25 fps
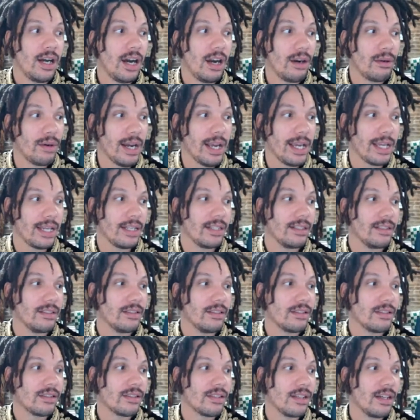All right,
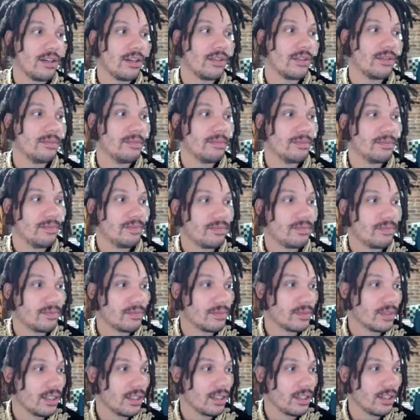so
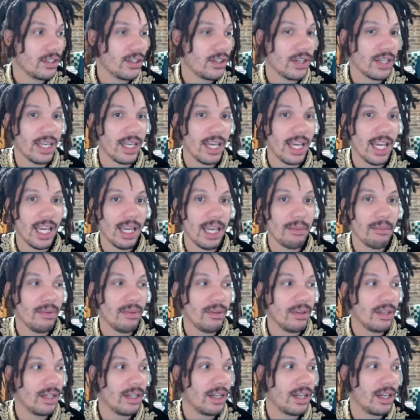good
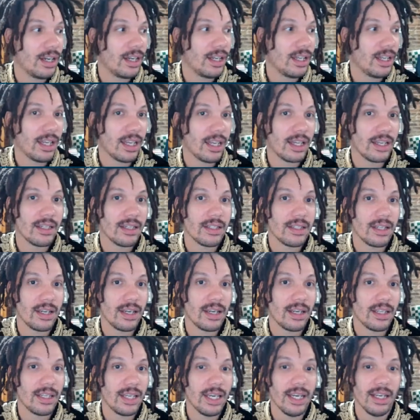game, and
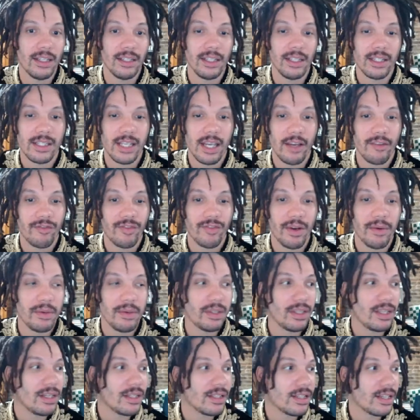yeah, let's have fun
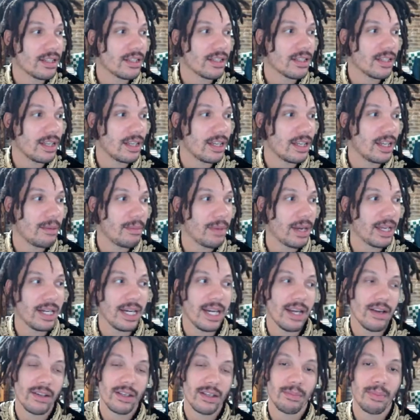with it. Is this am I
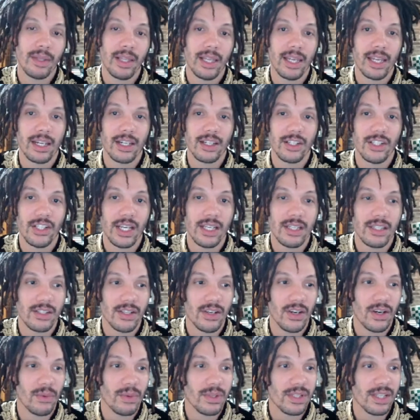now playing Chess
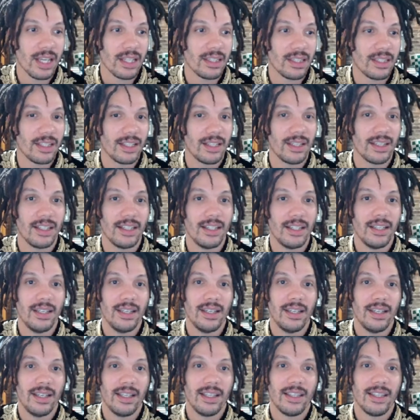Nerd? Was that the
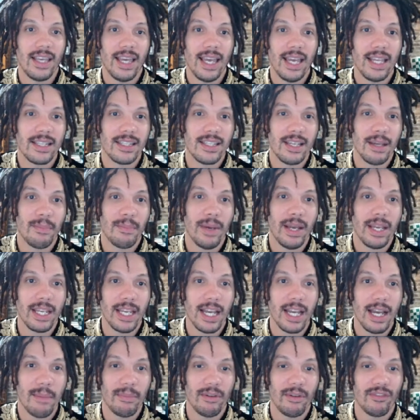heads up I
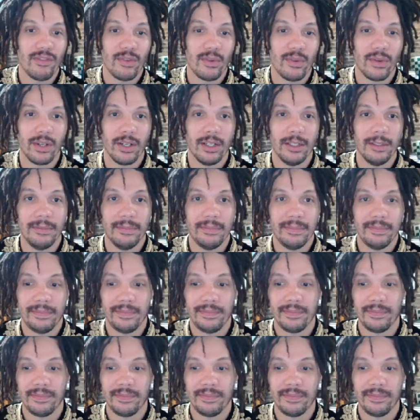got before?